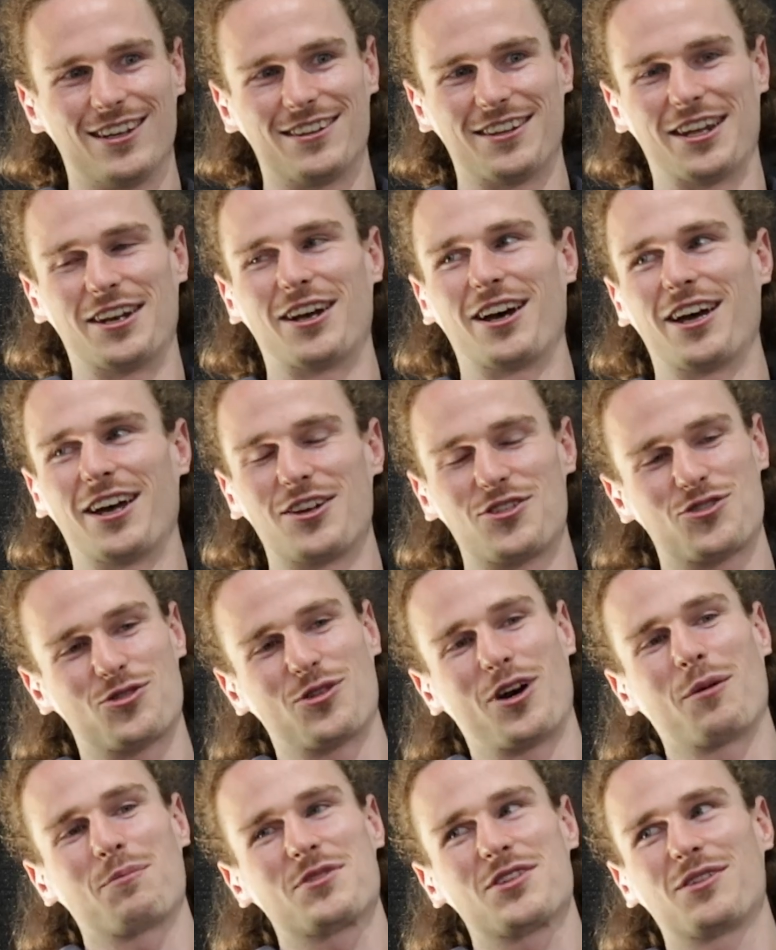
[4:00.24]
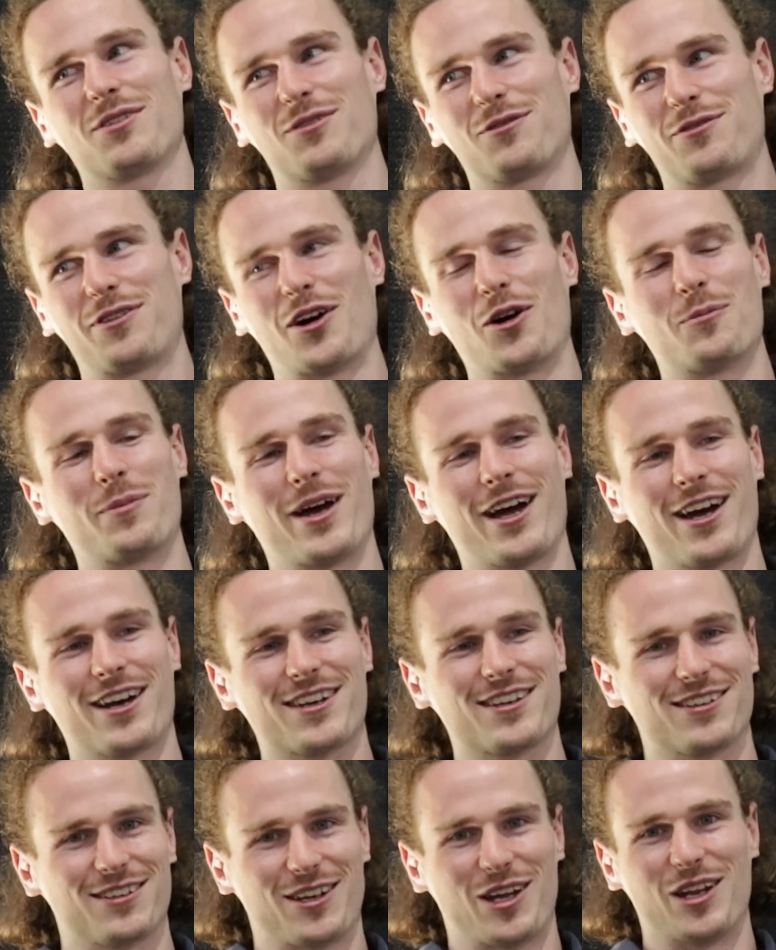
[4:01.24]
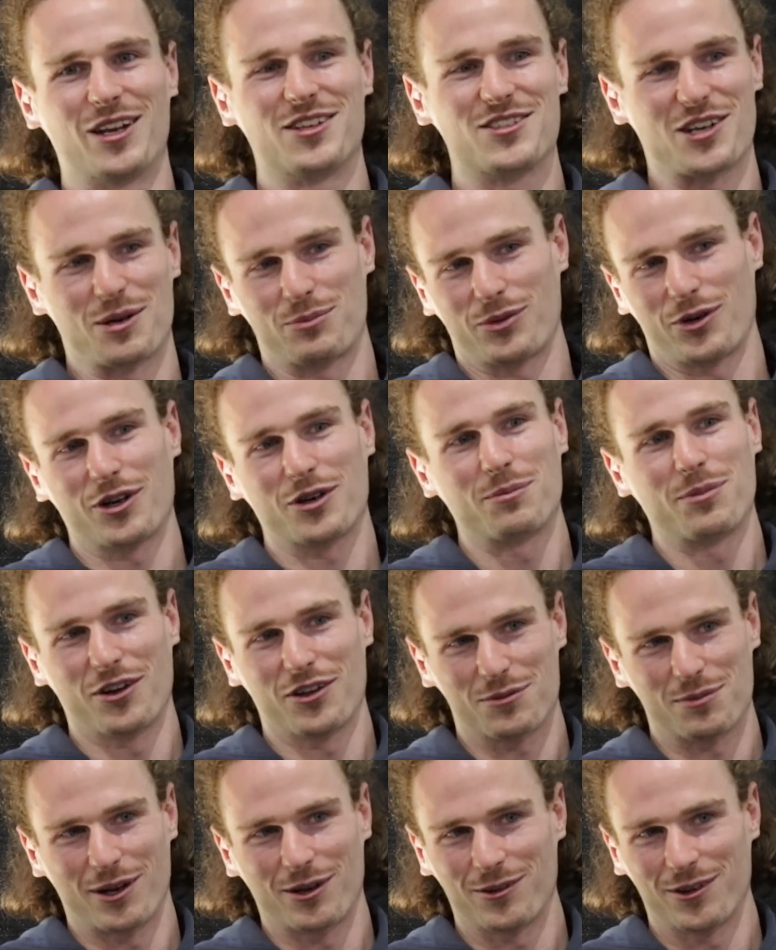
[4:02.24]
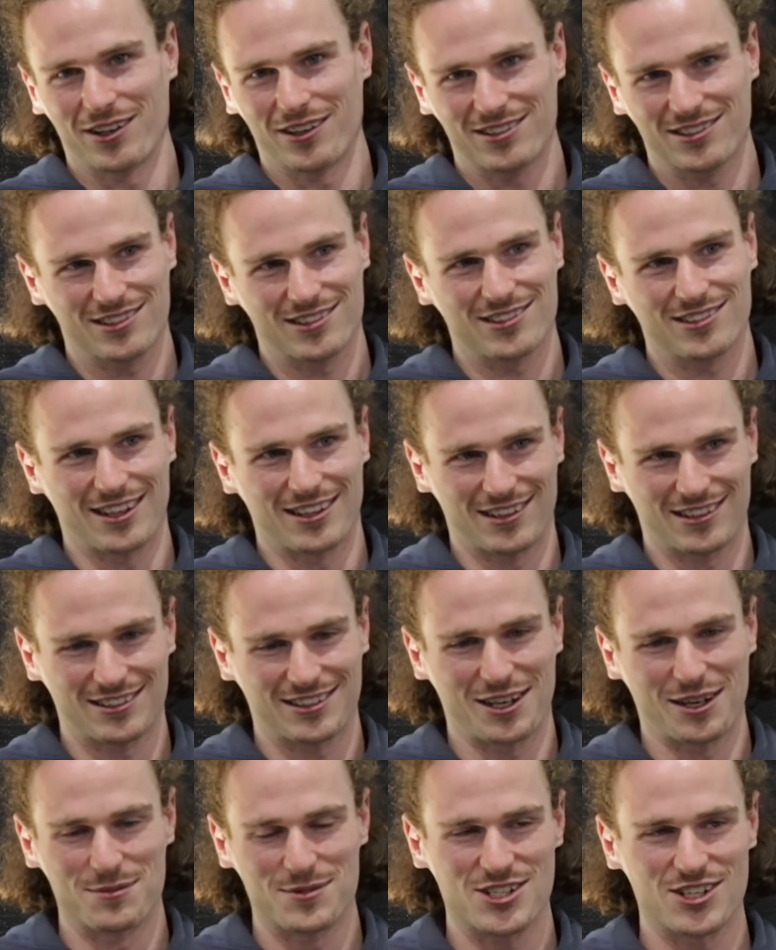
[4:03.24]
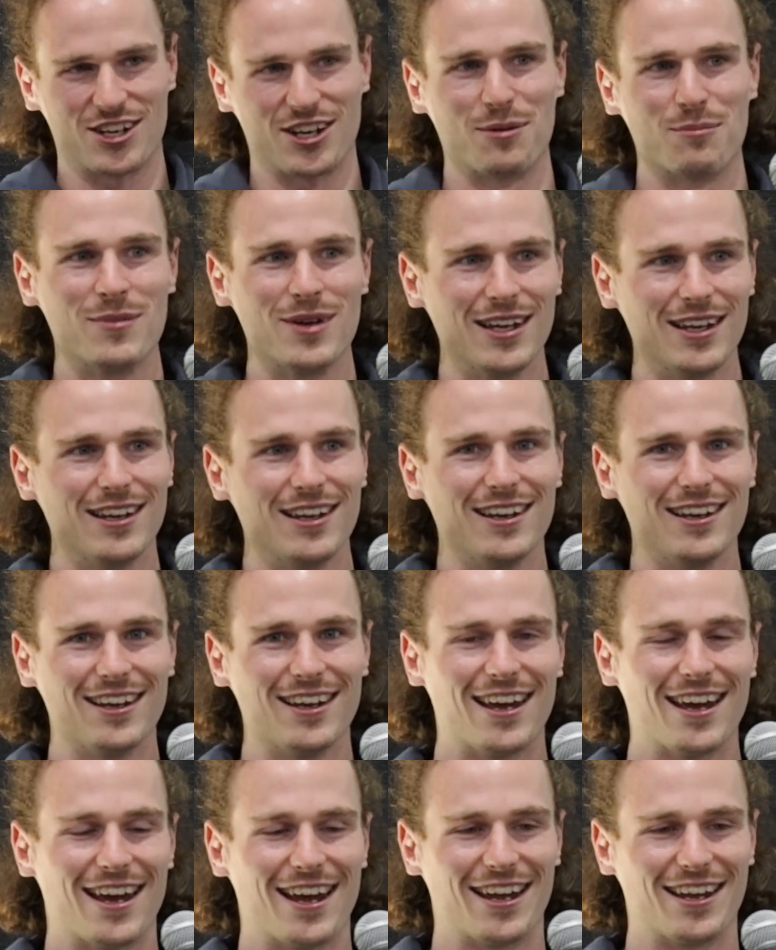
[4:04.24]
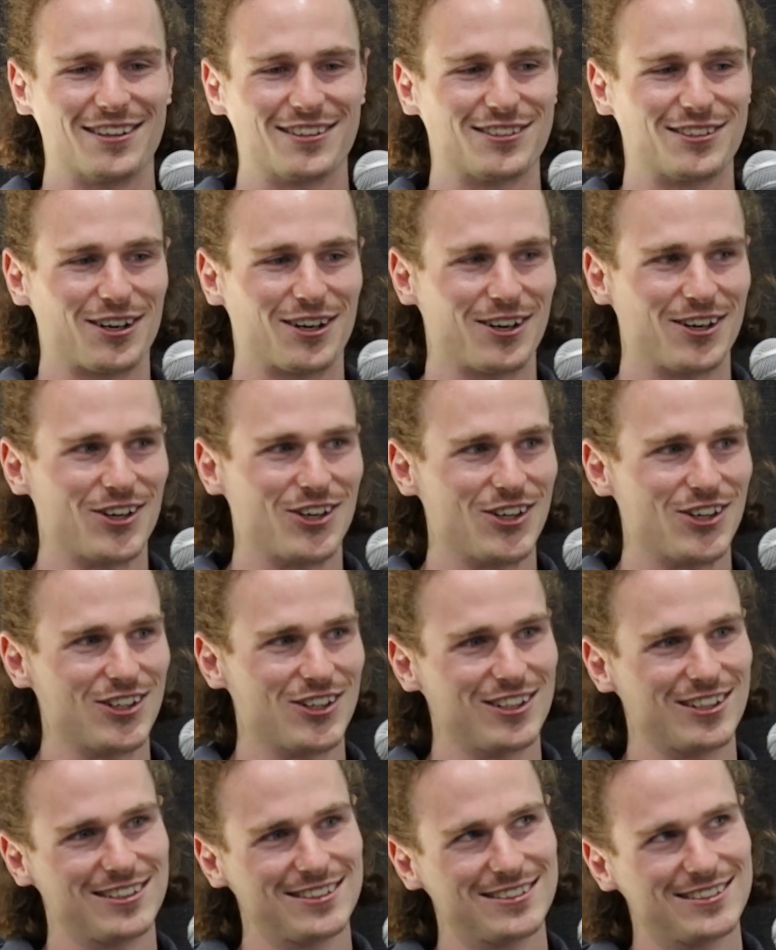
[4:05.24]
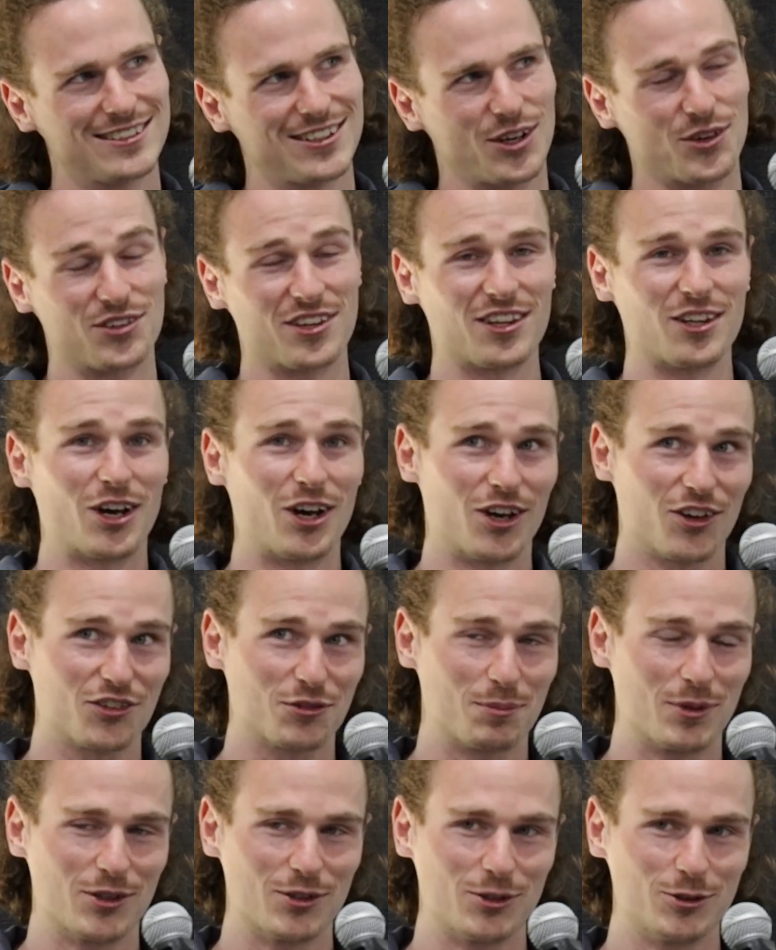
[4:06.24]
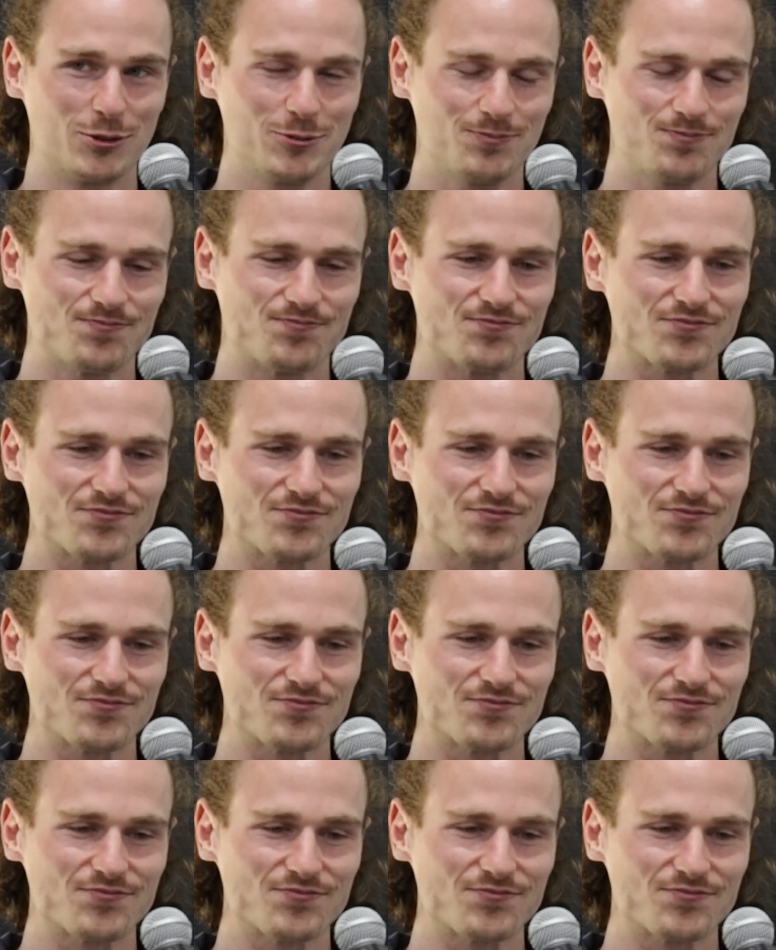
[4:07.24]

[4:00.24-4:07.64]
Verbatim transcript: Then I dropped and fell back, and I broke both my wrists at the same time. What? And so. I was in the hospital.